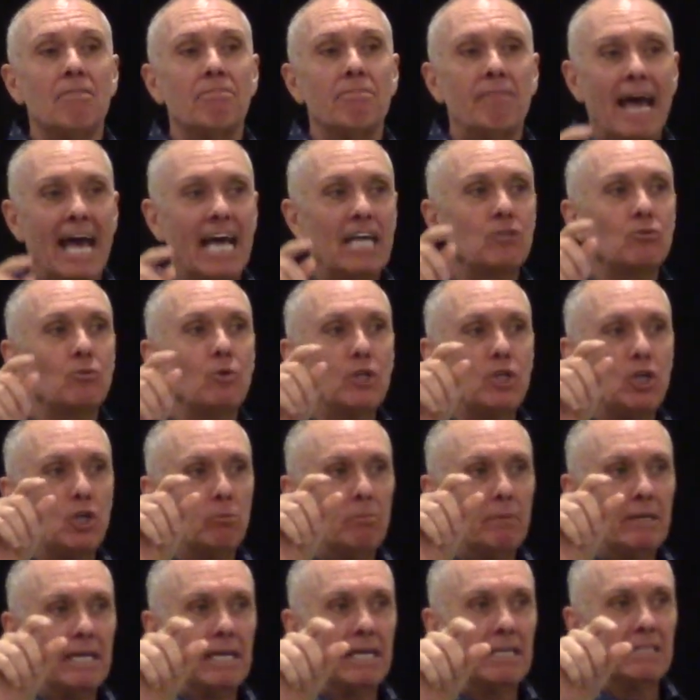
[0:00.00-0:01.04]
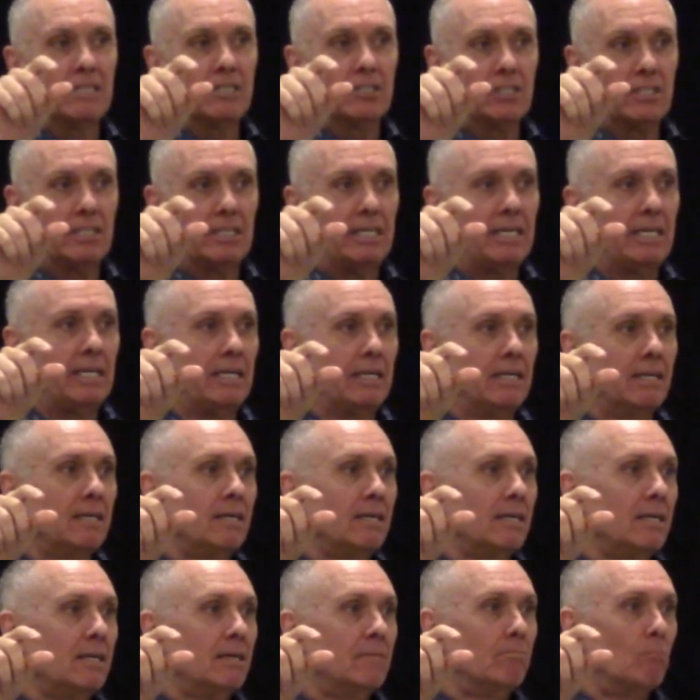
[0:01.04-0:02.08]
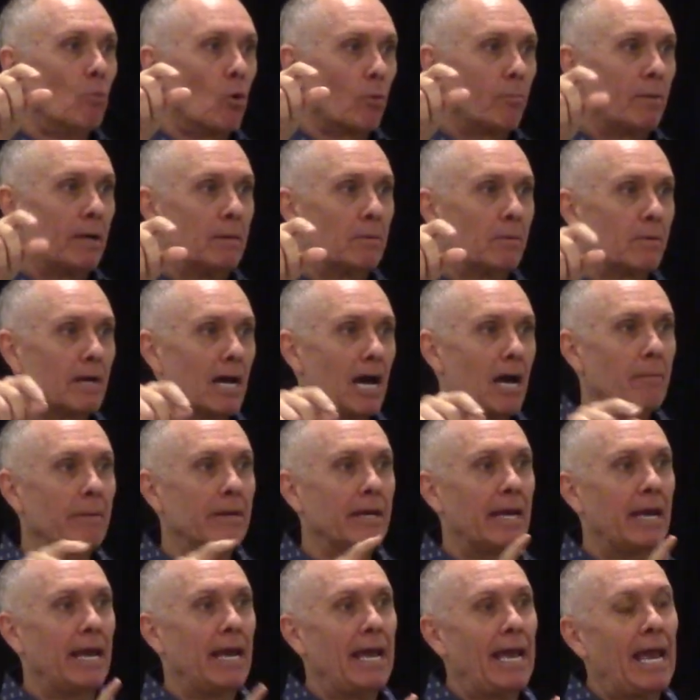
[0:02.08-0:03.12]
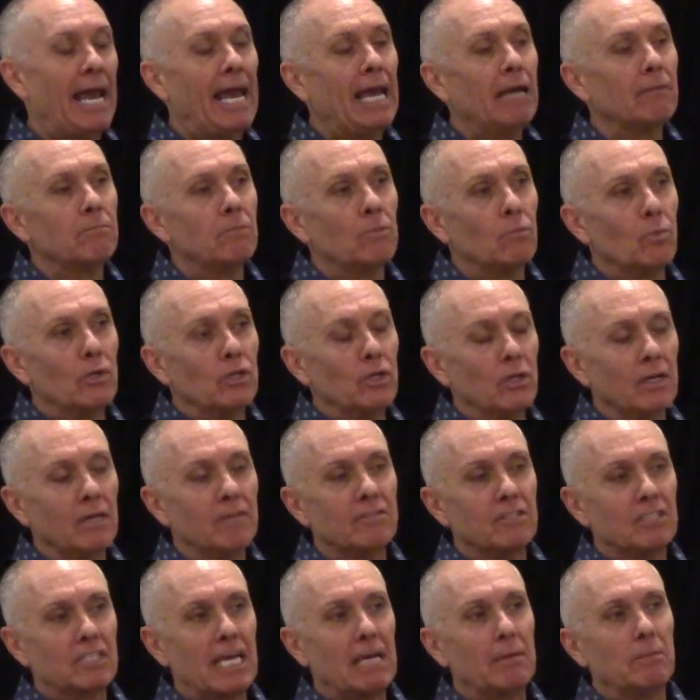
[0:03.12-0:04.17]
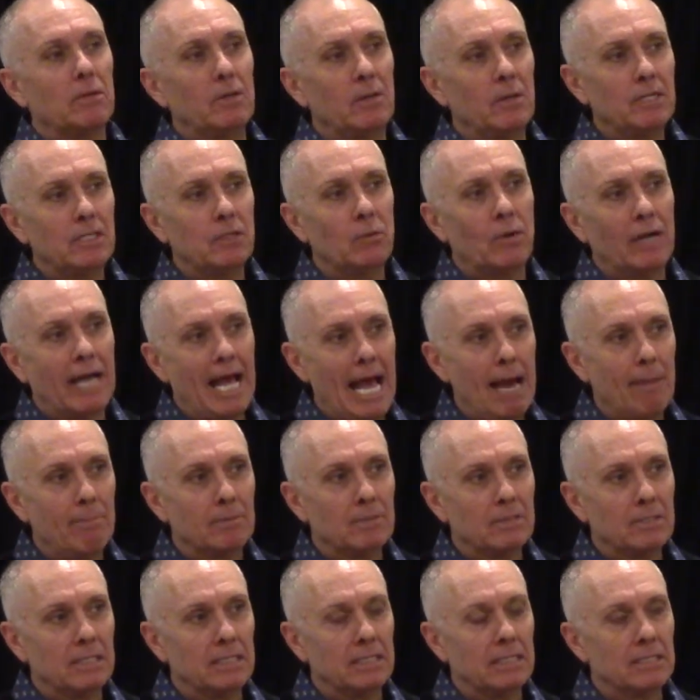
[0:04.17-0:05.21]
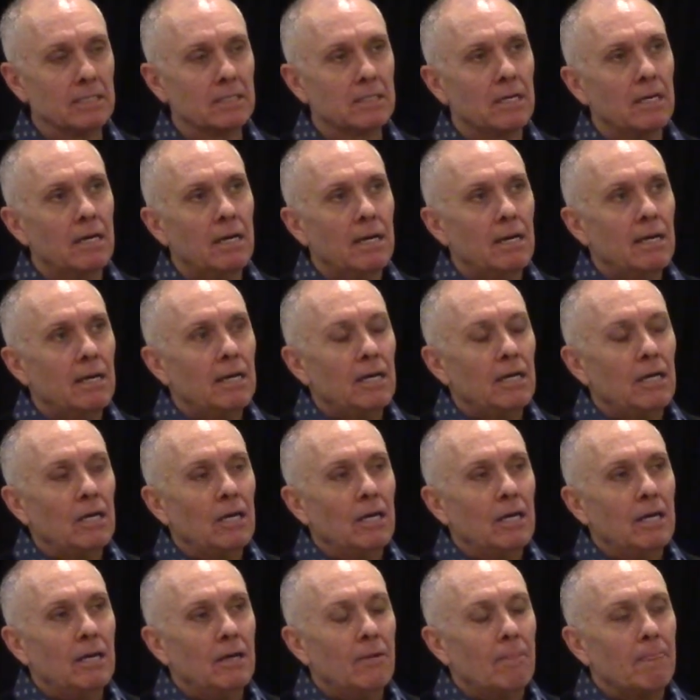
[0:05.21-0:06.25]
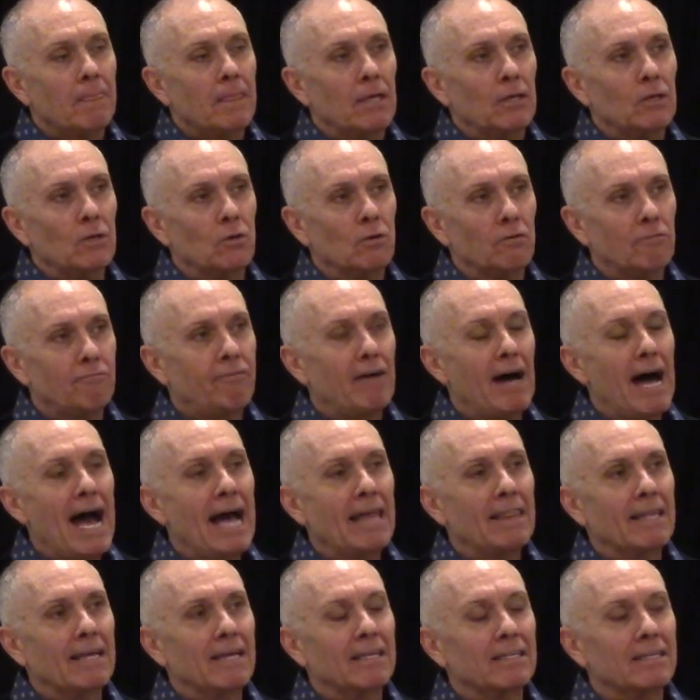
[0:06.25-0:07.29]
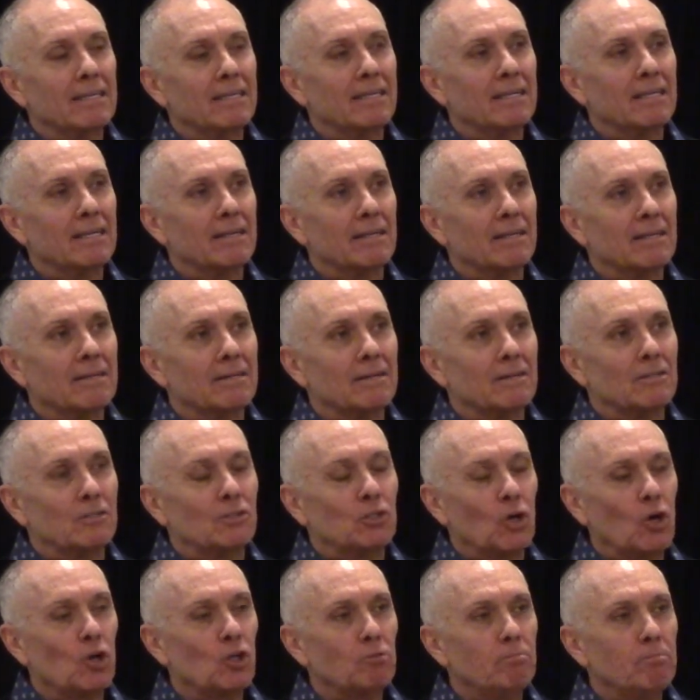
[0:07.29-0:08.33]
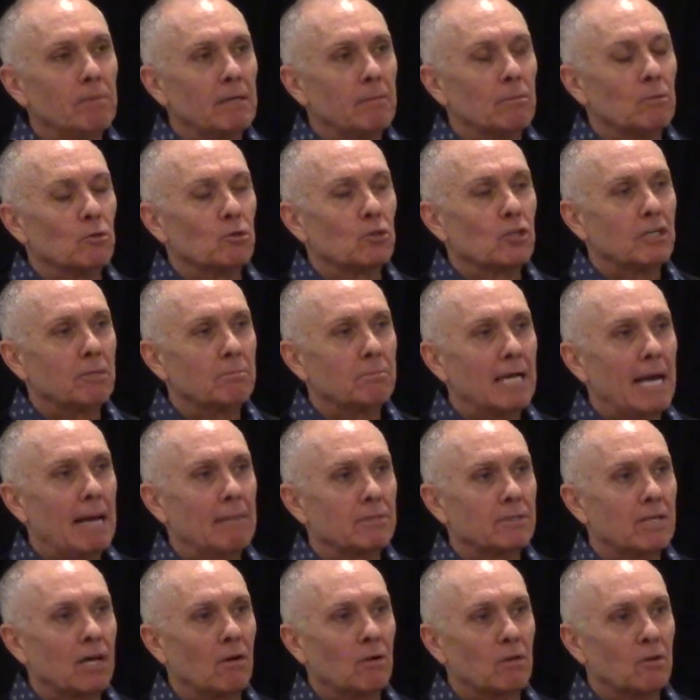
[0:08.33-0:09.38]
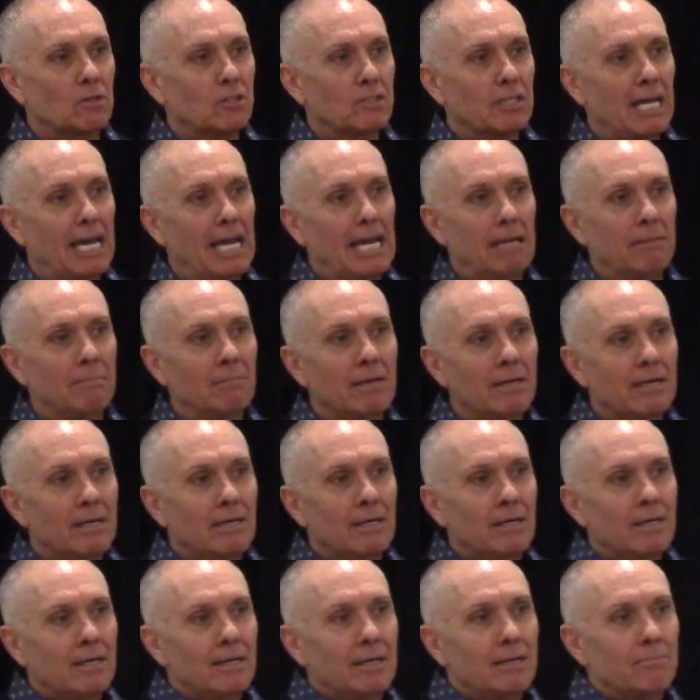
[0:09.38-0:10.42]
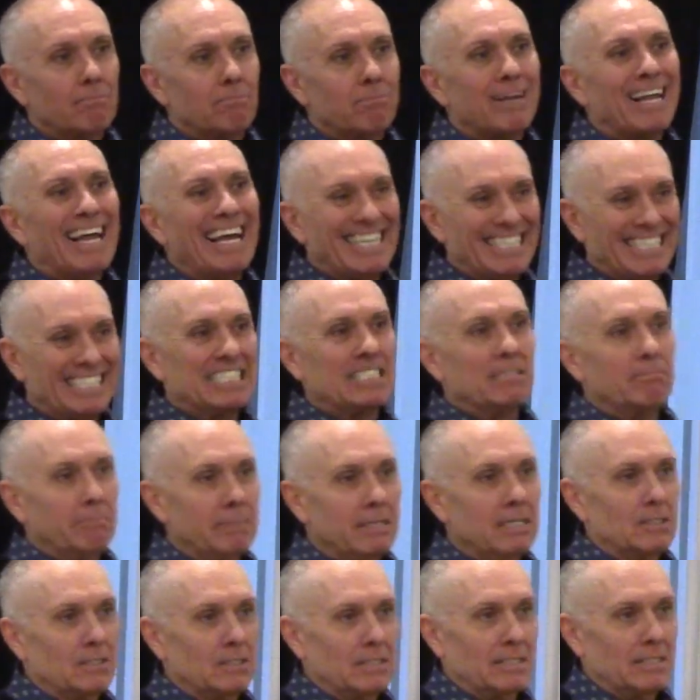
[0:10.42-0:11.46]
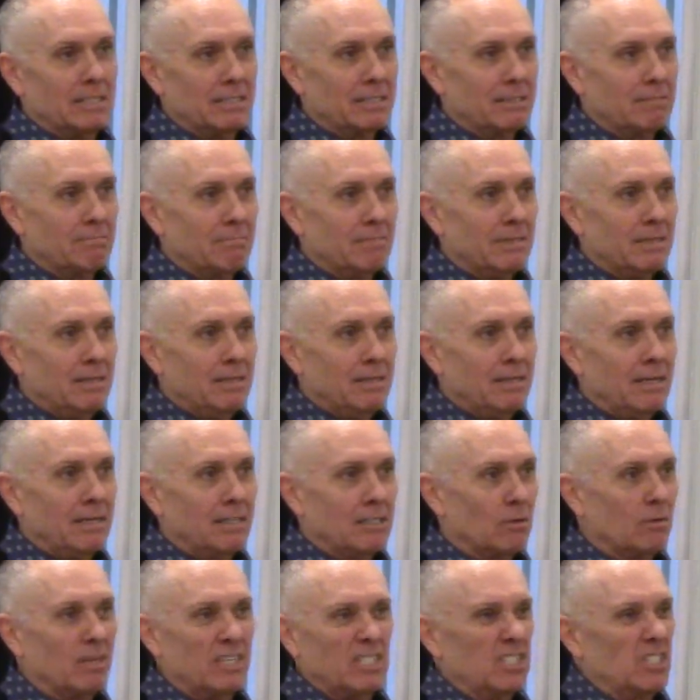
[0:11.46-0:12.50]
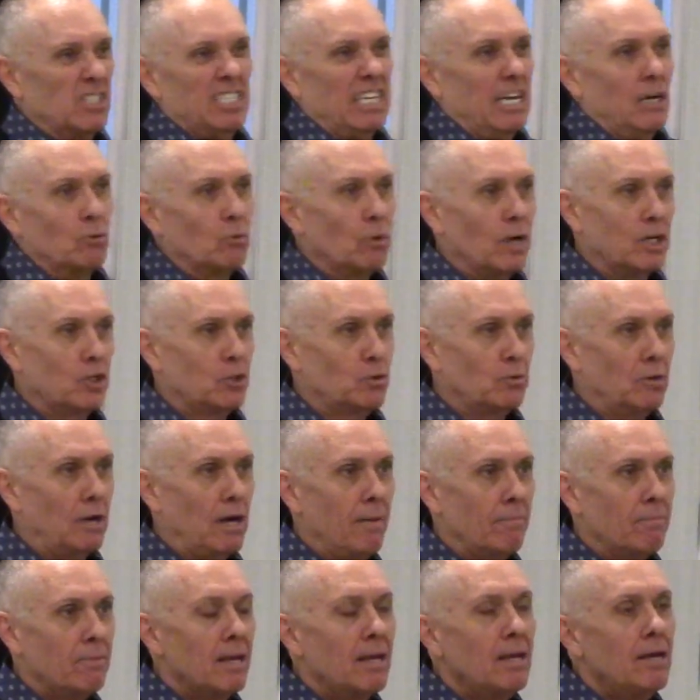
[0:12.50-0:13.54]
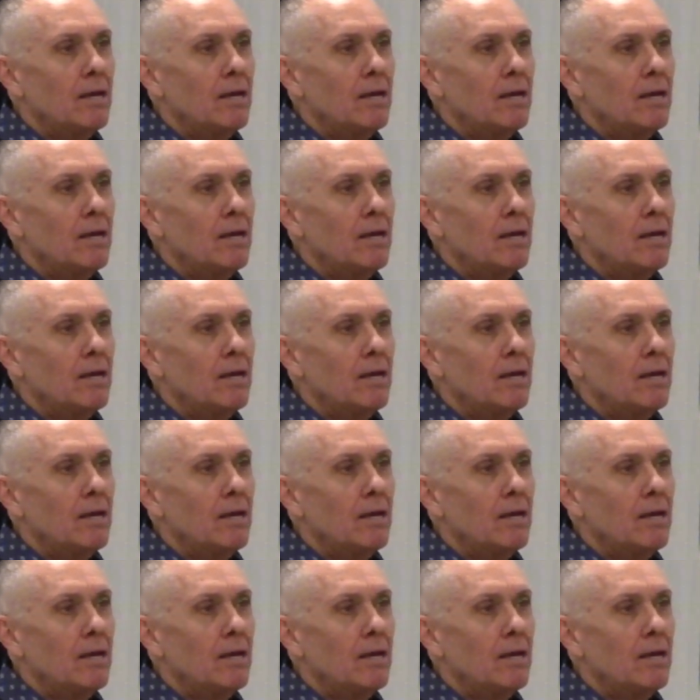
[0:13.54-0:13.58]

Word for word: That's when you begin to see more people coming. And, and when you look at the same community, what happens is you'll find that church members sometimes go to the same places of business. And so let's just say a restaurant.